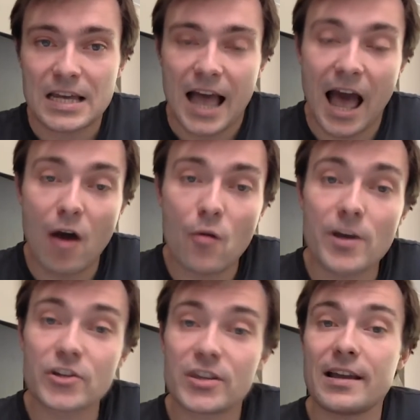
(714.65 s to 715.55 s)
How
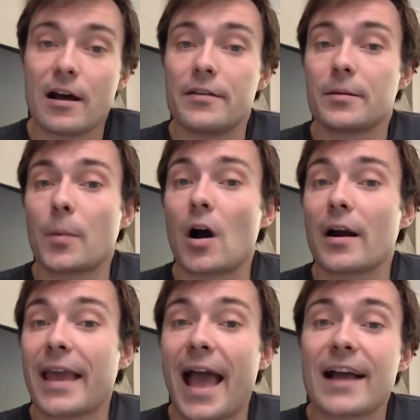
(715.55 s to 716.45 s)
much the other
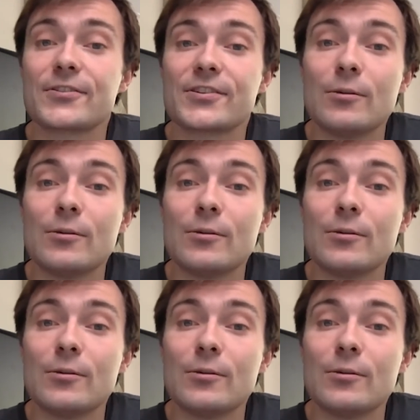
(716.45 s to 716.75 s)
party actually